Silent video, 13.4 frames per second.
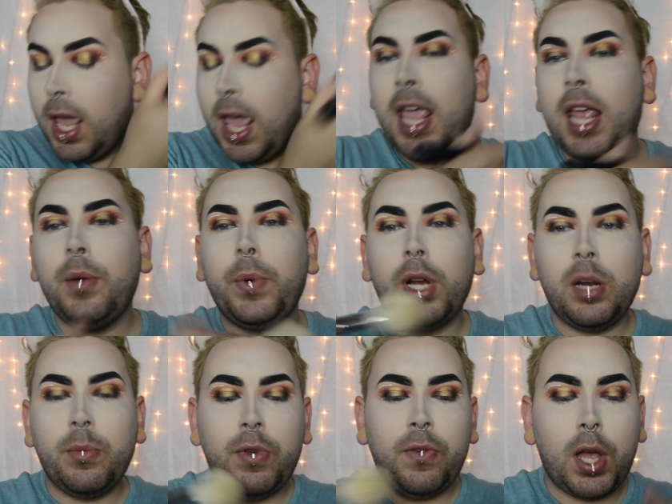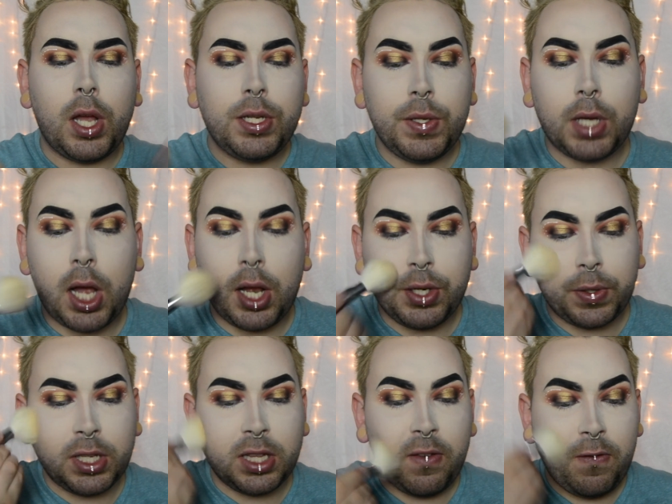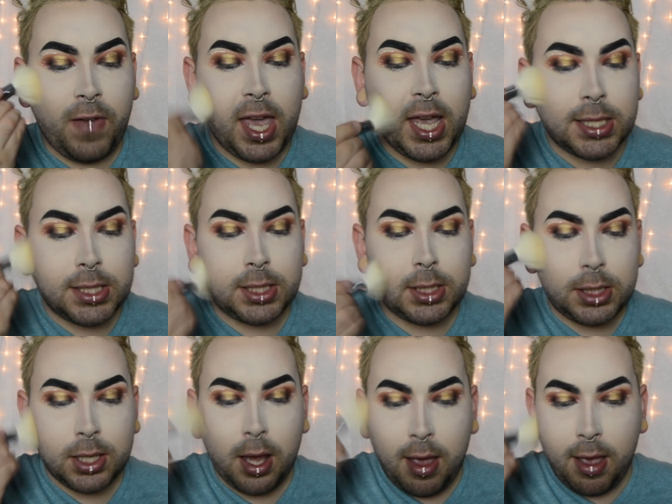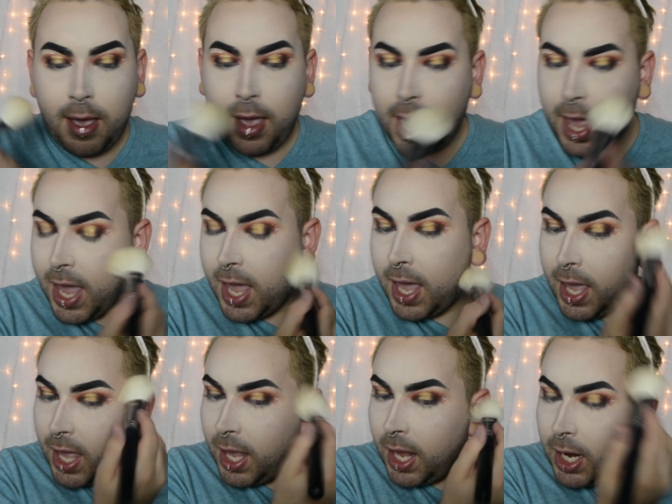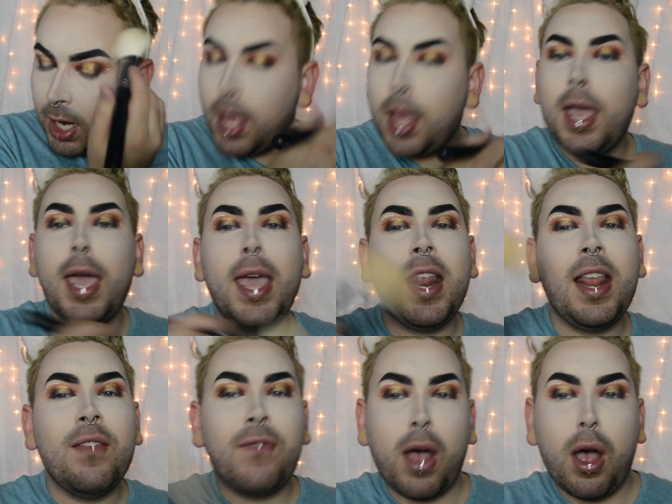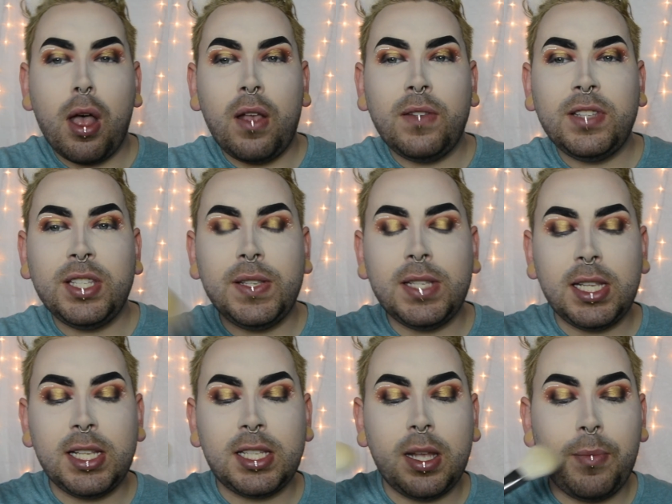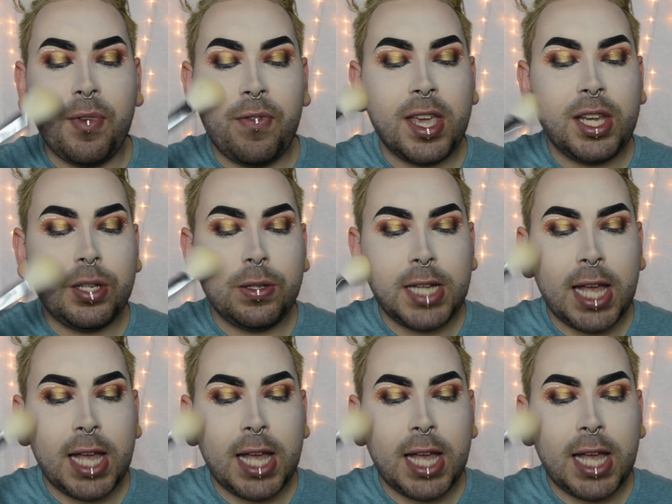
And we're going to move on to contouring the face, and it involves using some facial